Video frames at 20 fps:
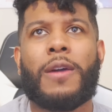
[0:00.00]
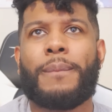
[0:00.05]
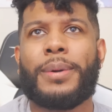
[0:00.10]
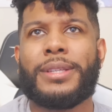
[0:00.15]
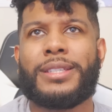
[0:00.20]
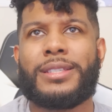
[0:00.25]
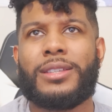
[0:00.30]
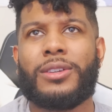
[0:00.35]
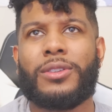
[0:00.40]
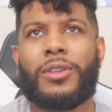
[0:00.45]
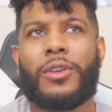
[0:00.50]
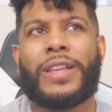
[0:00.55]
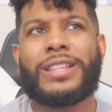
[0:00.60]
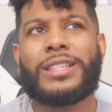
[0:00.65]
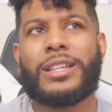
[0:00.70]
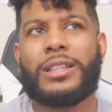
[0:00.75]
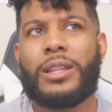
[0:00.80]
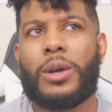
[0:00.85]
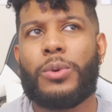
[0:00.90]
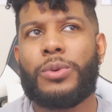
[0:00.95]
but still, though, that's
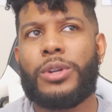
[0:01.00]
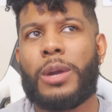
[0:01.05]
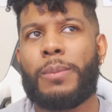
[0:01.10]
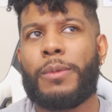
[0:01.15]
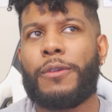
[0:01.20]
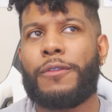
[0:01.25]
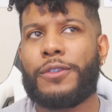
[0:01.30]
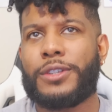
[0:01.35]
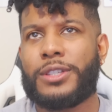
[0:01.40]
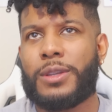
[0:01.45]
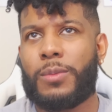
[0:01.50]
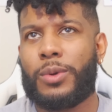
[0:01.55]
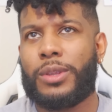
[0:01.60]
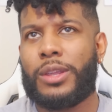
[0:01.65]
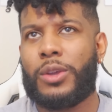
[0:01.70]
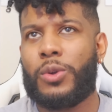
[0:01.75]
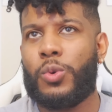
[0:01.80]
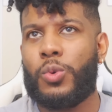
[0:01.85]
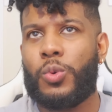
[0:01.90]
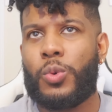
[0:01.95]
a low number for someone
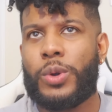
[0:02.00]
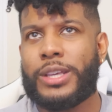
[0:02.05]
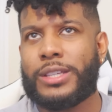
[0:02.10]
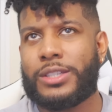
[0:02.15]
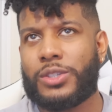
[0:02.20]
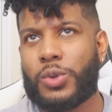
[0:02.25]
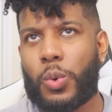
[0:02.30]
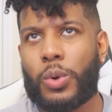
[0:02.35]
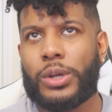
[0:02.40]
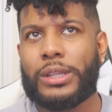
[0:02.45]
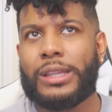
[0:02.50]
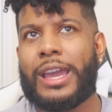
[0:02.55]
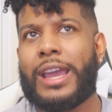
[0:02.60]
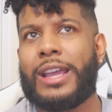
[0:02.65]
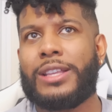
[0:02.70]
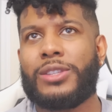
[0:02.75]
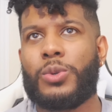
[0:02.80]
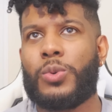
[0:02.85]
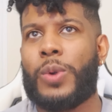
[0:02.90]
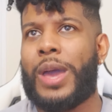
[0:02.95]
who is Tory
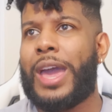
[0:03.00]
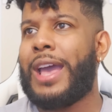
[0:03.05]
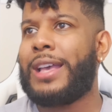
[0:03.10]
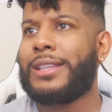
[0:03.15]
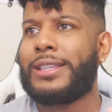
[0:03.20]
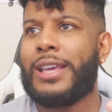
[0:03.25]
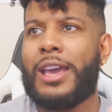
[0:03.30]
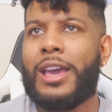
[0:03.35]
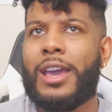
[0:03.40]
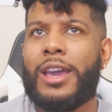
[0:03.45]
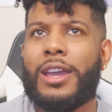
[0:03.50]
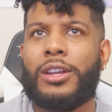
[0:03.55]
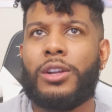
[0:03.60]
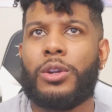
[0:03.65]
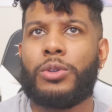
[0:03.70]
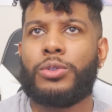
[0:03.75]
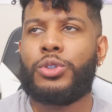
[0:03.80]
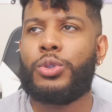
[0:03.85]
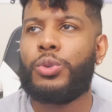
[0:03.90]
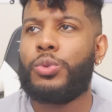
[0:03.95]
Lanez, who has, you
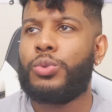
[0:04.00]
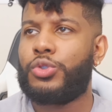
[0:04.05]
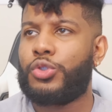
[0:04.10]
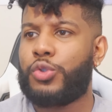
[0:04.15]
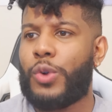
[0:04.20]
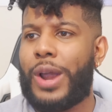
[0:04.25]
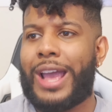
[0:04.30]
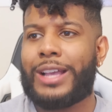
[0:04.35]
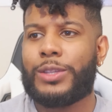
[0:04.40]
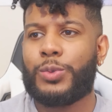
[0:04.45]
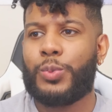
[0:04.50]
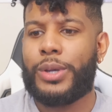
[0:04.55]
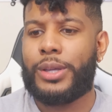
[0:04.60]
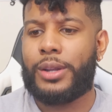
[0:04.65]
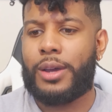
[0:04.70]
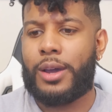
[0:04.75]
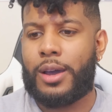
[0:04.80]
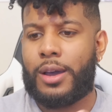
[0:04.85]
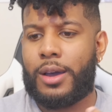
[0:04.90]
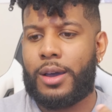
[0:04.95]
know, two tracks
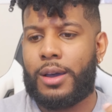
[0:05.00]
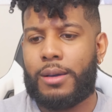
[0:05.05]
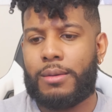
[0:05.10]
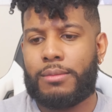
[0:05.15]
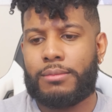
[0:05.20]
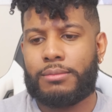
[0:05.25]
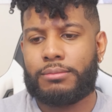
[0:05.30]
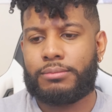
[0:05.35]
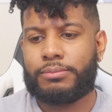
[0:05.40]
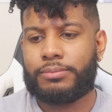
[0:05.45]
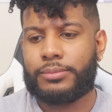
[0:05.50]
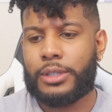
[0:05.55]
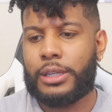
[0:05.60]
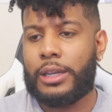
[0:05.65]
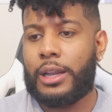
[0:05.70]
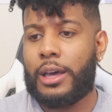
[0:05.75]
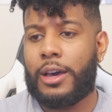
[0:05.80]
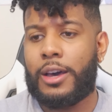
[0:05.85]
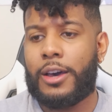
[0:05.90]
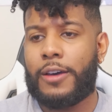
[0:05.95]
with
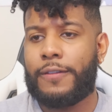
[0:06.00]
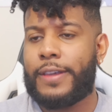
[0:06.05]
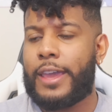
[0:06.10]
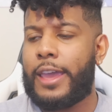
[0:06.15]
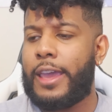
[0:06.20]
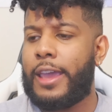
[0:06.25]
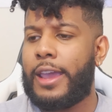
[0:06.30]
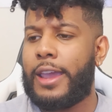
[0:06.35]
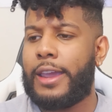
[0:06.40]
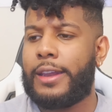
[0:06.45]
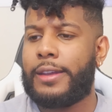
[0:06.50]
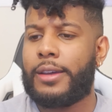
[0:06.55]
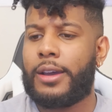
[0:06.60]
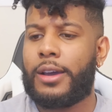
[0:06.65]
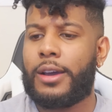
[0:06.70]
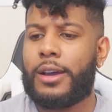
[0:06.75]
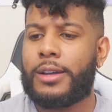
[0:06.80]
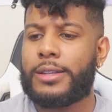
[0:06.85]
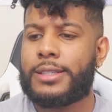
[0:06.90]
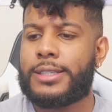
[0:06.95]
Love and
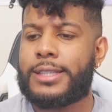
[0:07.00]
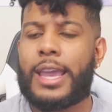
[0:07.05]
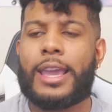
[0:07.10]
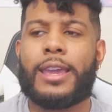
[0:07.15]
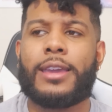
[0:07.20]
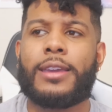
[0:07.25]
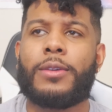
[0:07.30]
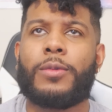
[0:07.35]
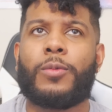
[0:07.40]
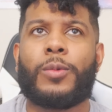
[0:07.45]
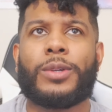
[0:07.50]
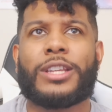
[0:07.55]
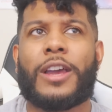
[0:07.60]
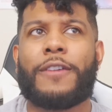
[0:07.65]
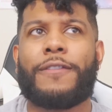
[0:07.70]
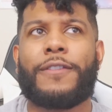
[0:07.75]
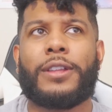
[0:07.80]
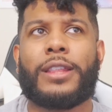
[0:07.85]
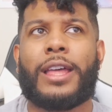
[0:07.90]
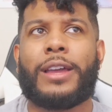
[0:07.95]
Say It, which I
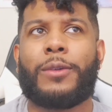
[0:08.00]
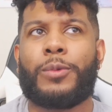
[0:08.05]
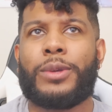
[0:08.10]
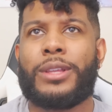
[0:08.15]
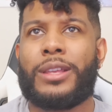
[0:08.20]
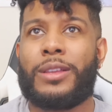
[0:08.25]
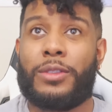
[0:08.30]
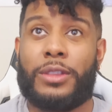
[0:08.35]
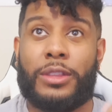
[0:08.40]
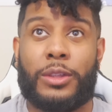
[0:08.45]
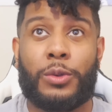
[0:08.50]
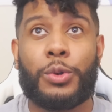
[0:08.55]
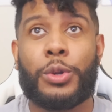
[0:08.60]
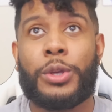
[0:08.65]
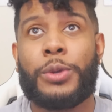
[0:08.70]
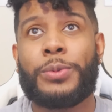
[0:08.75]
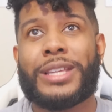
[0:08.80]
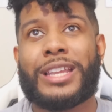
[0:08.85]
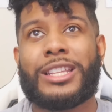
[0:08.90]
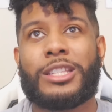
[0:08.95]
felt like, with, you know,
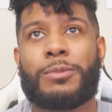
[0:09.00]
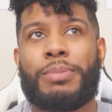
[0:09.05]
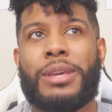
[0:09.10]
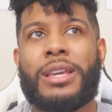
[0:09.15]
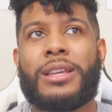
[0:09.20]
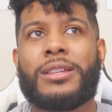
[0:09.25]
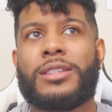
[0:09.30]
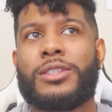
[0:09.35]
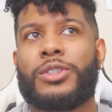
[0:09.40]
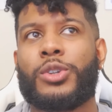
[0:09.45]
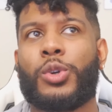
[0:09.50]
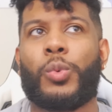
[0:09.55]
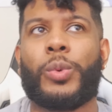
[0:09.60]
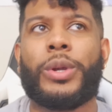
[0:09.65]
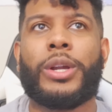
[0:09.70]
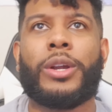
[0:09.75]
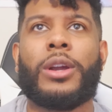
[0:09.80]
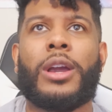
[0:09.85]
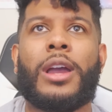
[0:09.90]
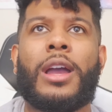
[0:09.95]
he was at his peak of his
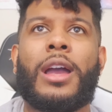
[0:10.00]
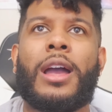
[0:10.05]
career.